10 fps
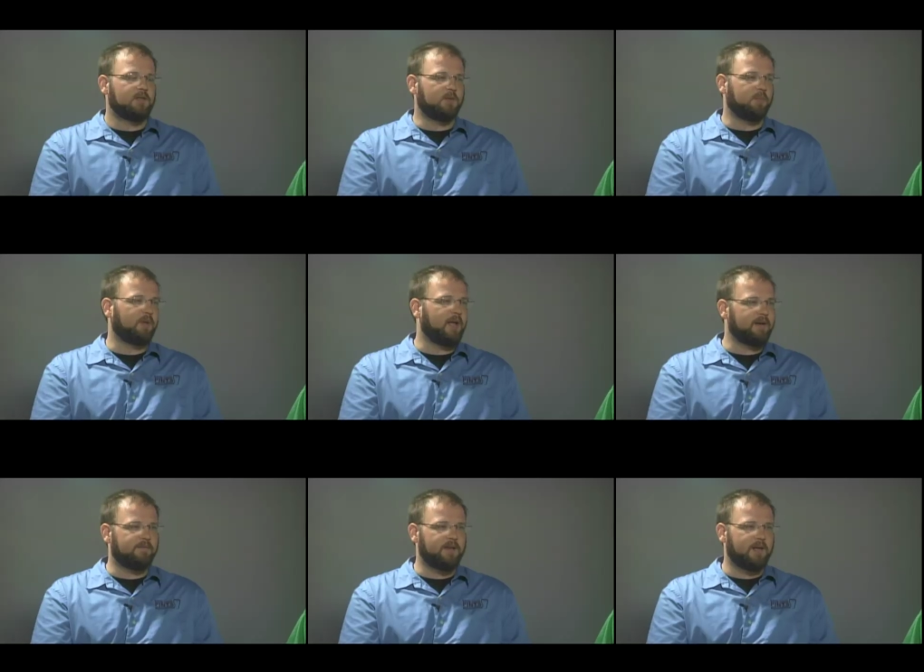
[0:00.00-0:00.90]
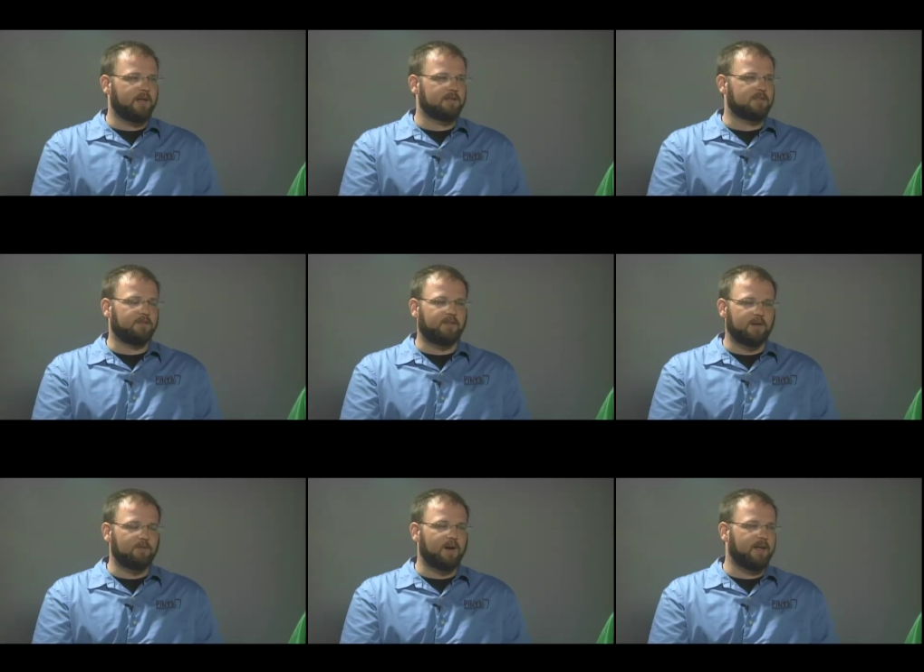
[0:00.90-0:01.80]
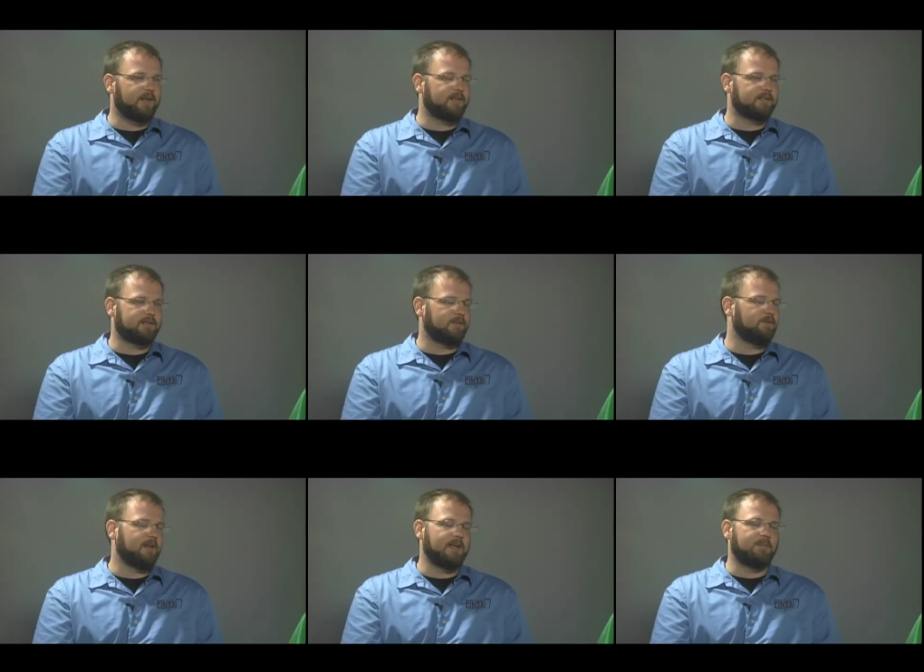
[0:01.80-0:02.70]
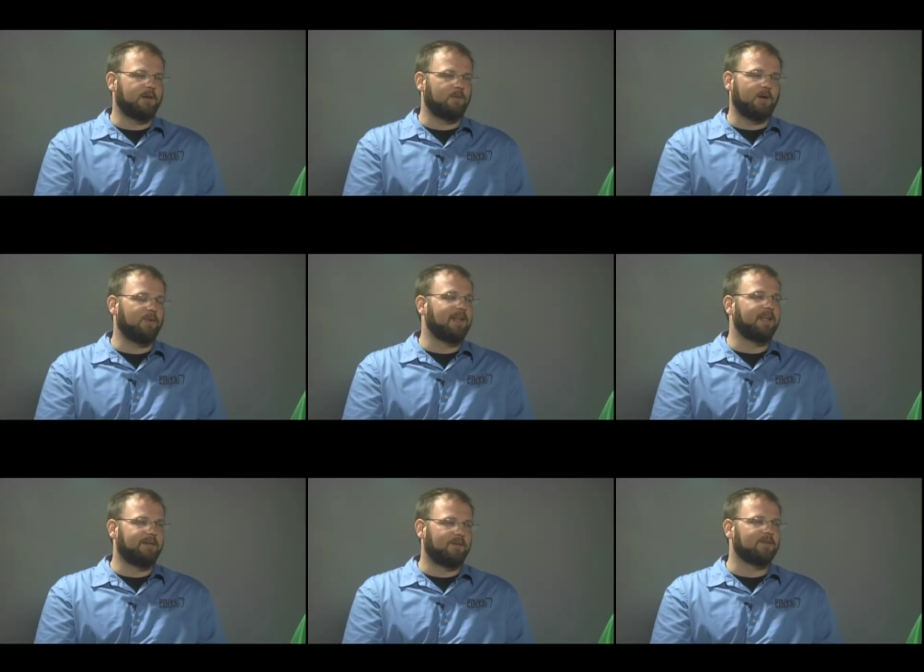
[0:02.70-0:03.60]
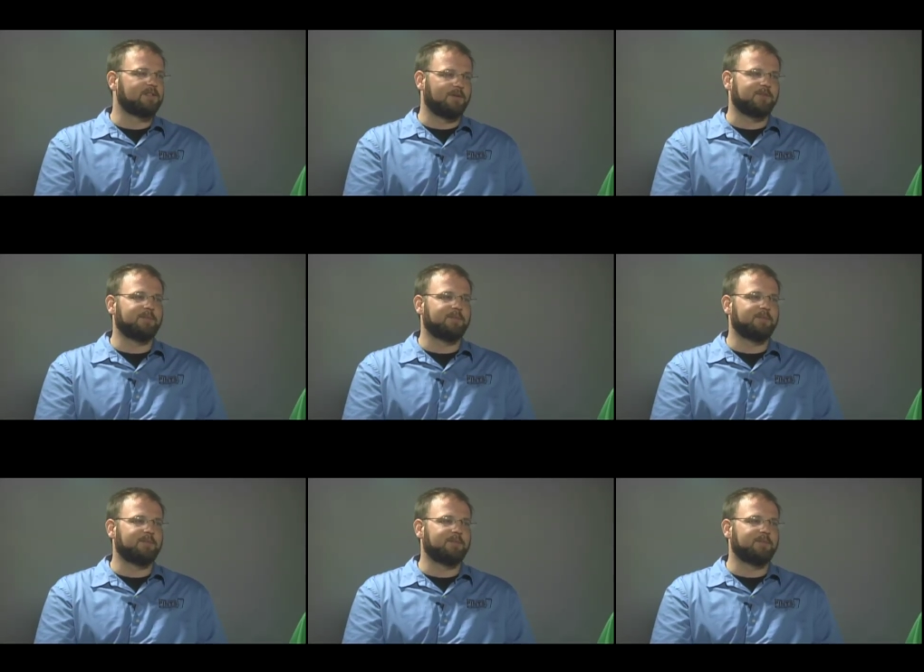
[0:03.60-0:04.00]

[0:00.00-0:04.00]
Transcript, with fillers: to plan events, to fundraise, you name it. We live on social